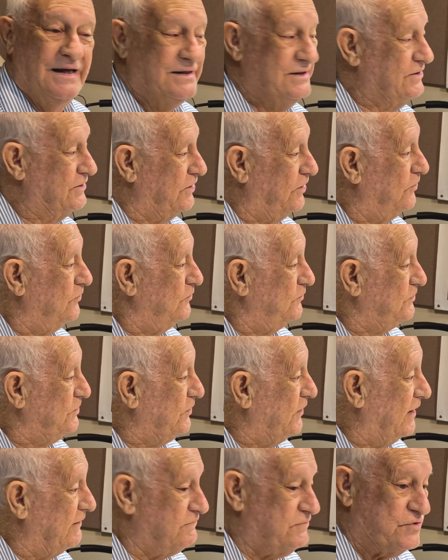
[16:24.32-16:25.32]
You know, you
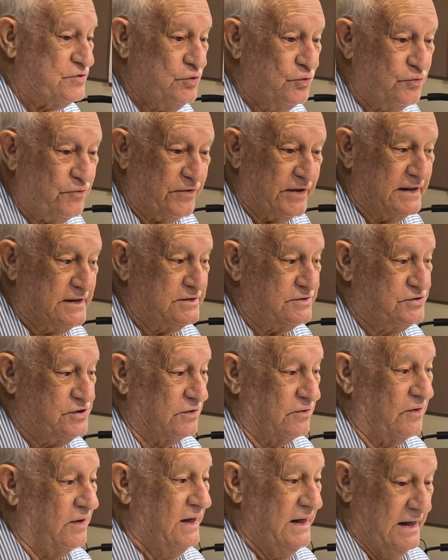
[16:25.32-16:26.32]
have two things.
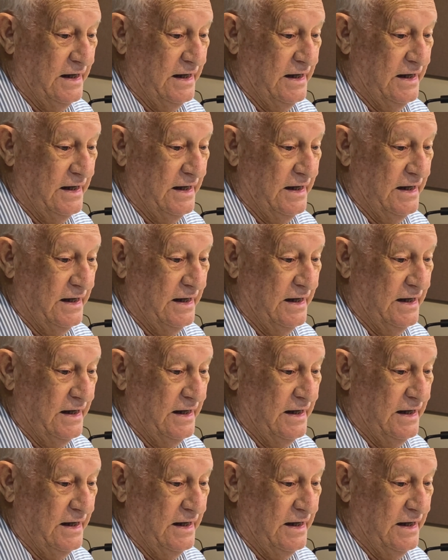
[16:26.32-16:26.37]
You